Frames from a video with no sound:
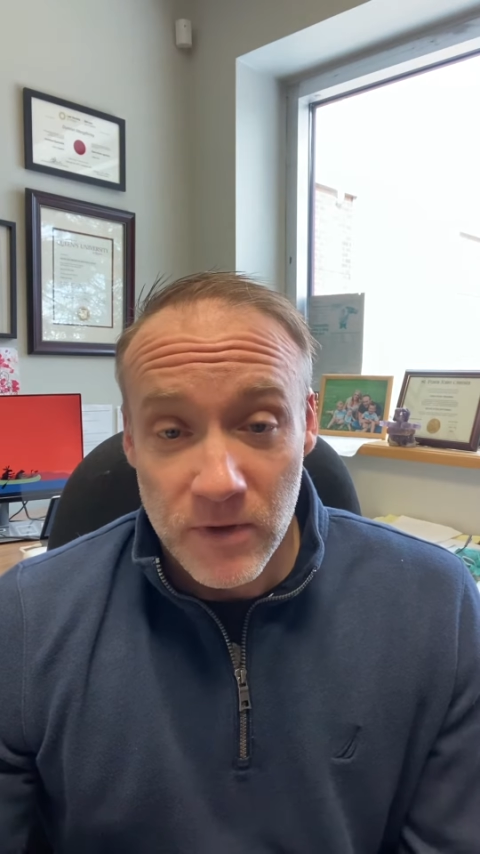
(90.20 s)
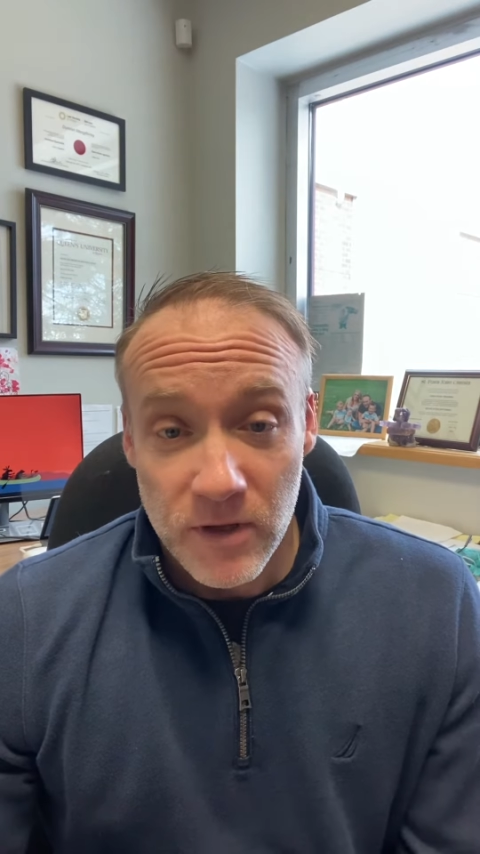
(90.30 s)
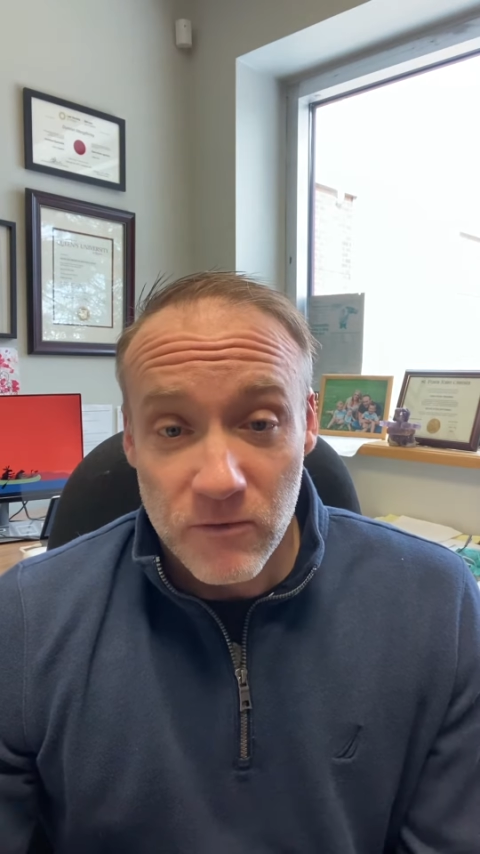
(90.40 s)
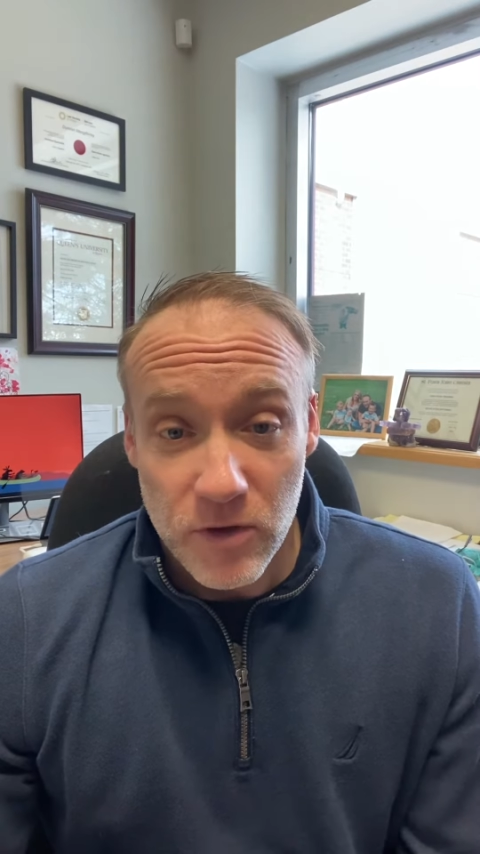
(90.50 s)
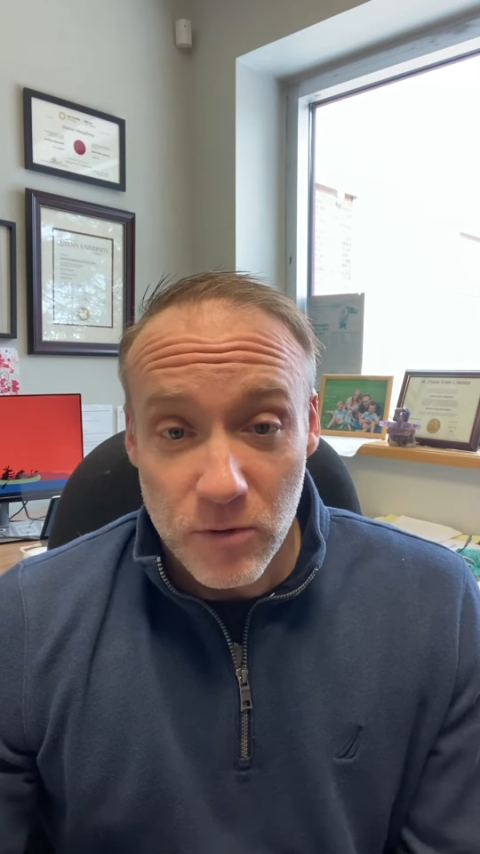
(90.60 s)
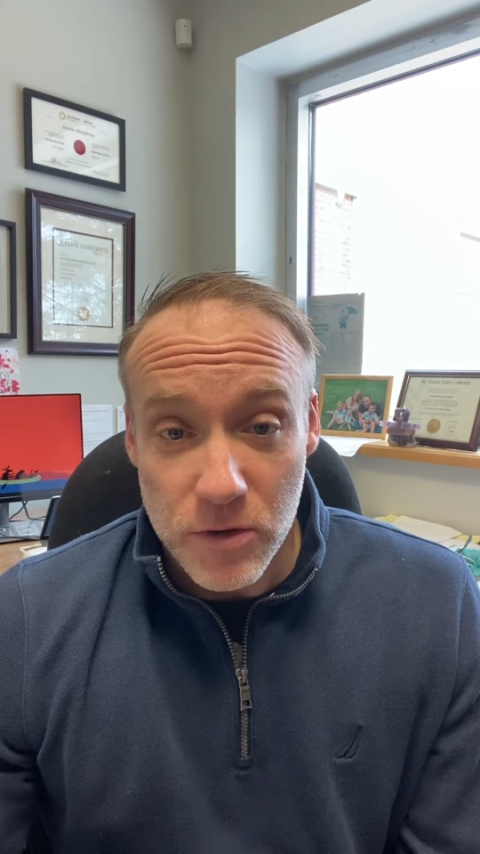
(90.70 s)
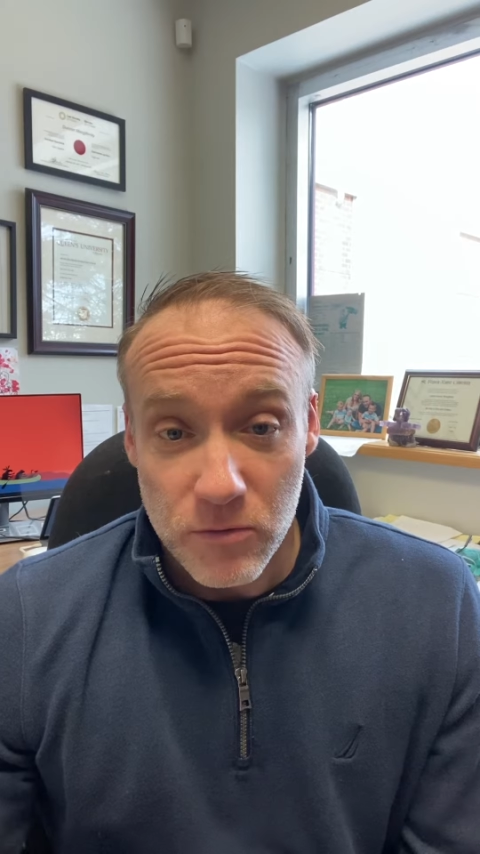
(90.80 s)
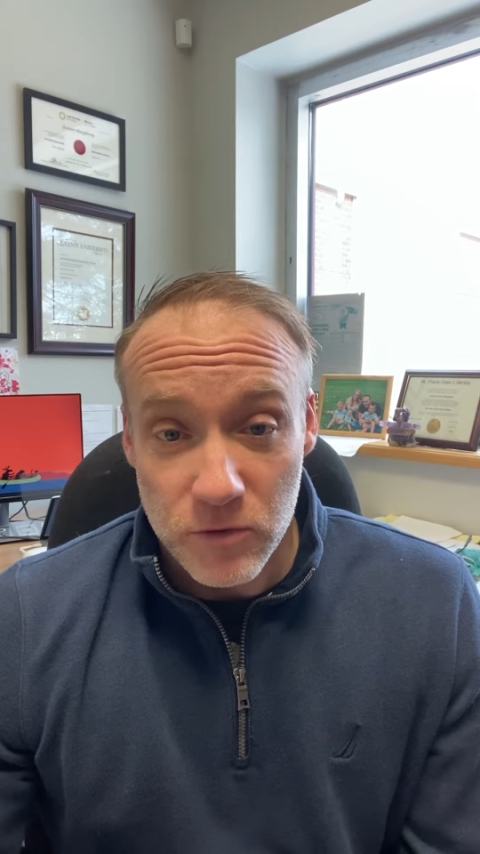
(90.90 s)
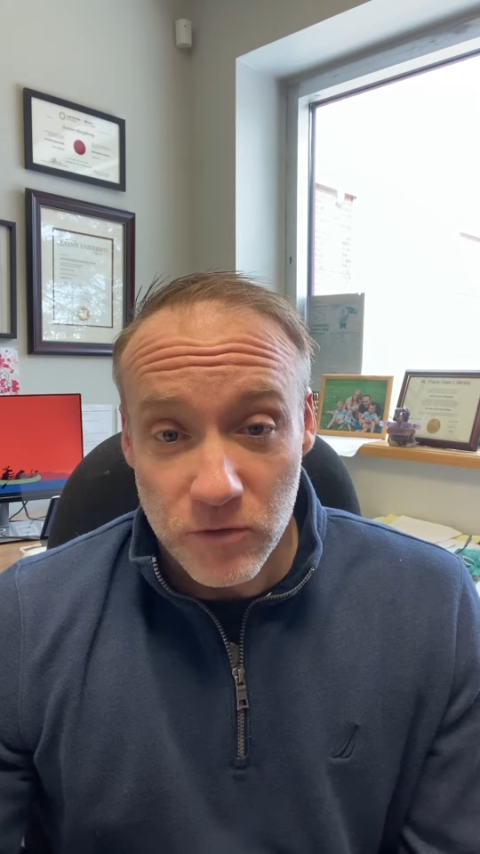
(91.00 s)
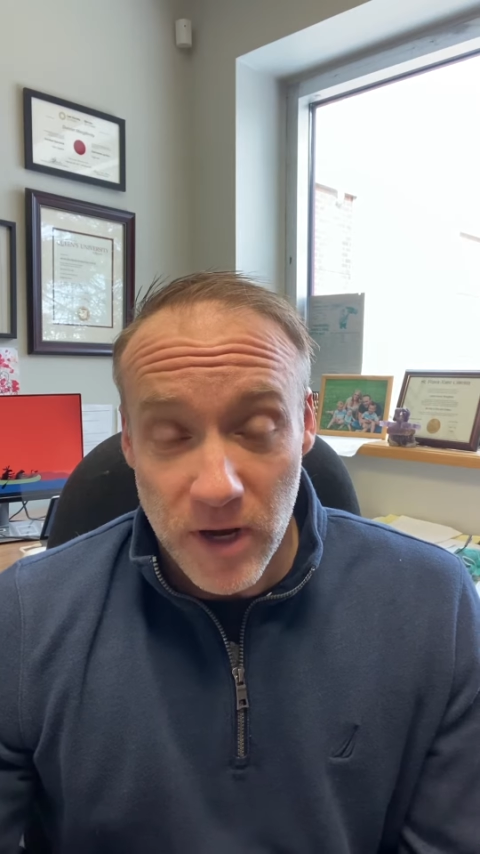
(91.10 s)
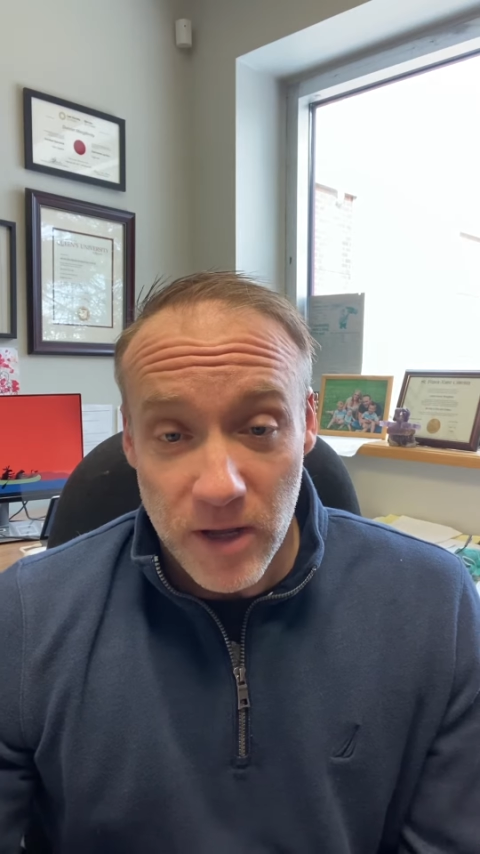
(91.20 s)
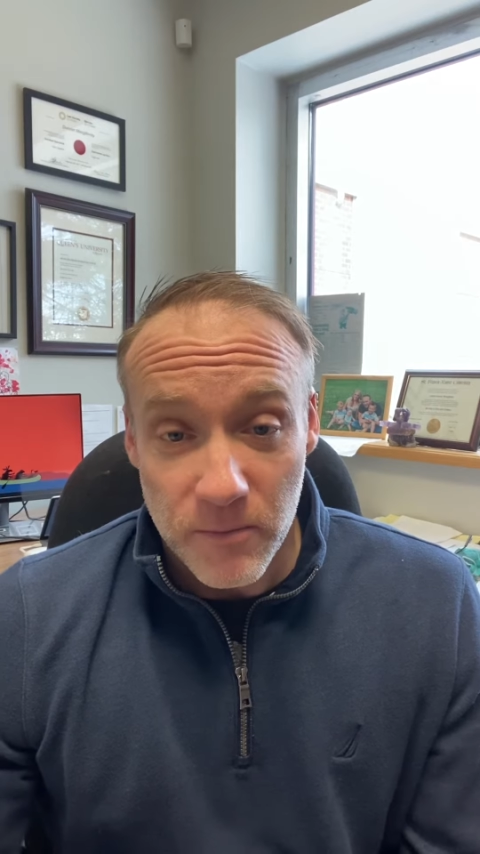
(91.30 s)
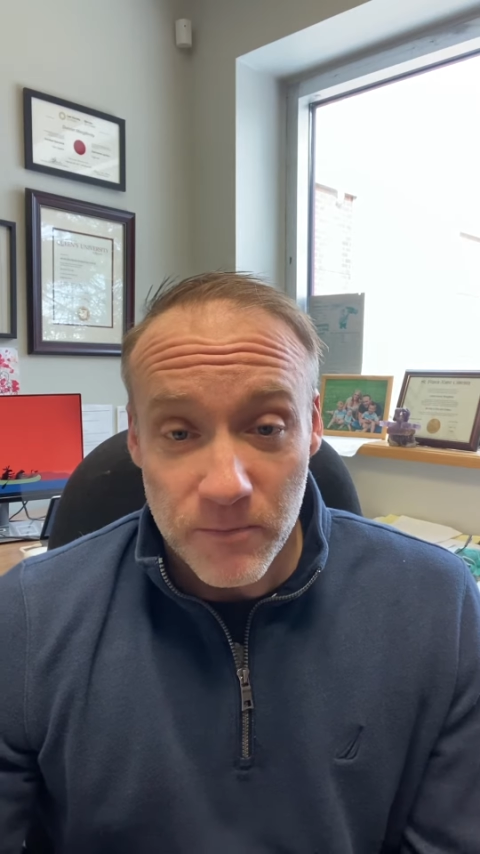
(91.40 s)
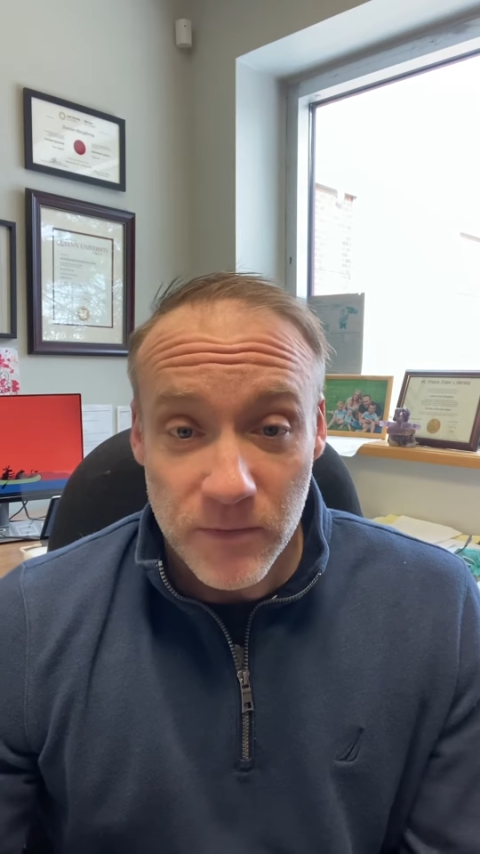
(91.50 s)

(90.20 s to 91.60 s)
If it goes to a trial,